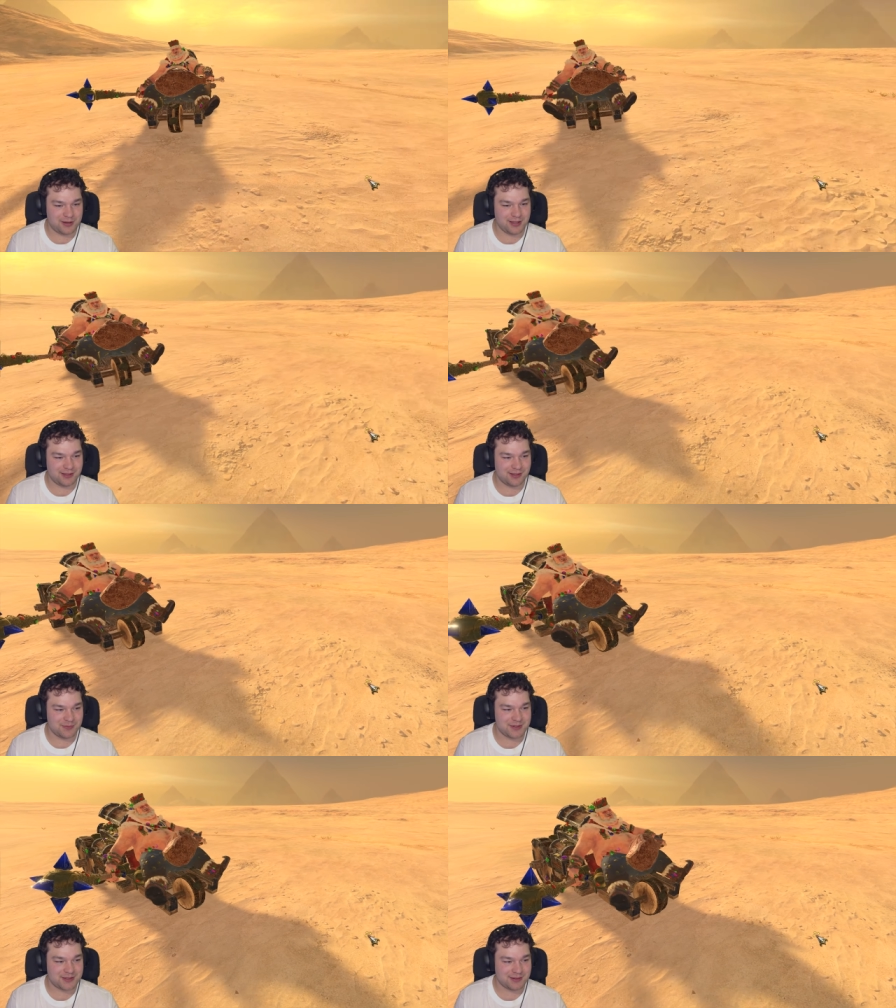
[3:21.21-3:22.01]

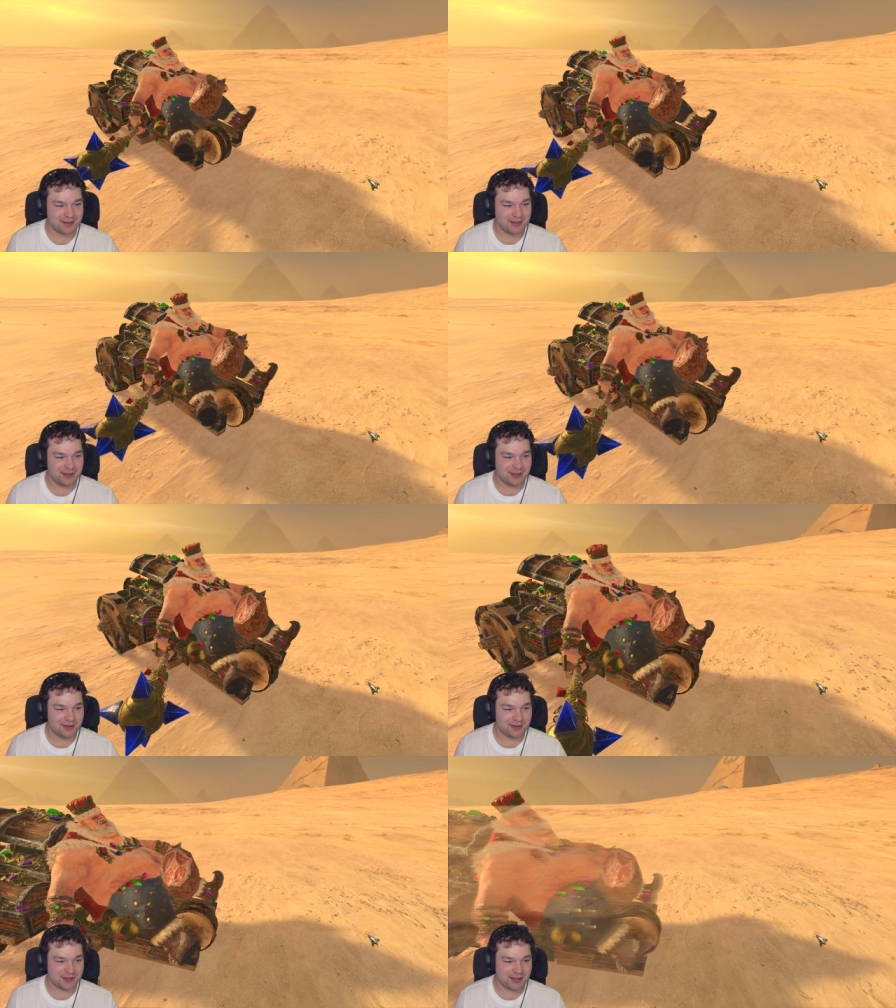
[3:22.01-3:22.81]
Kingdoms.
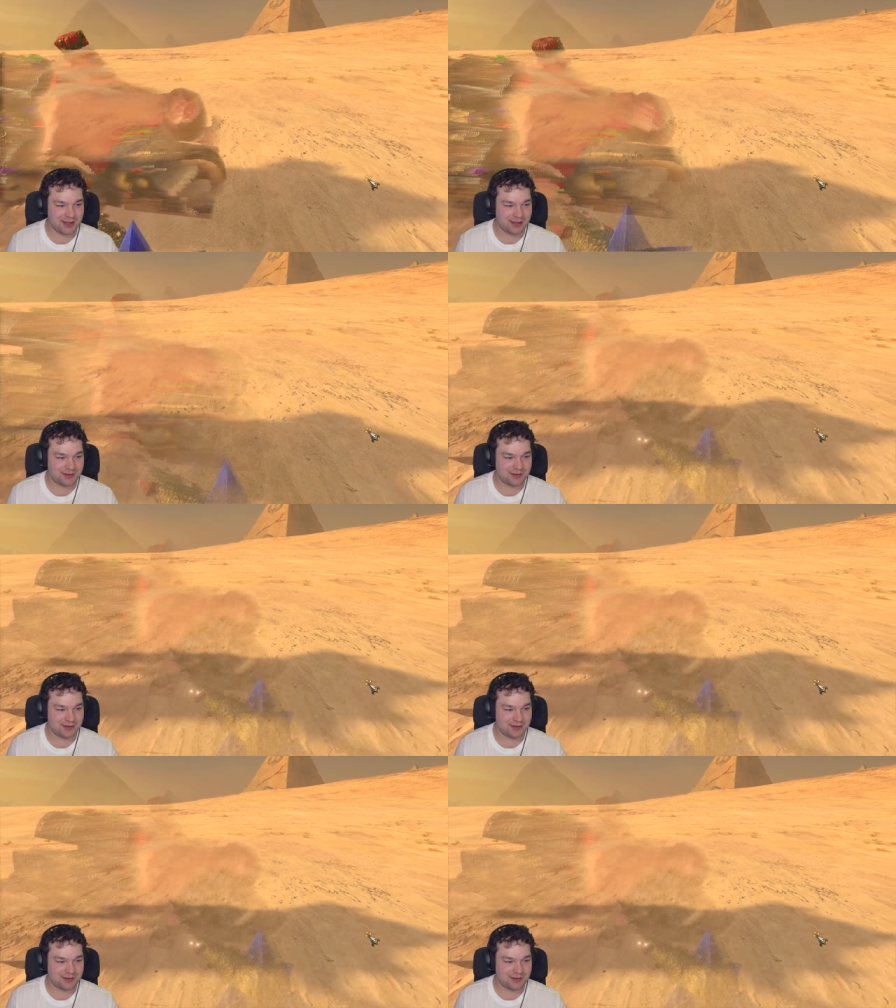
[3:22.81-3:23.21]
Look at that.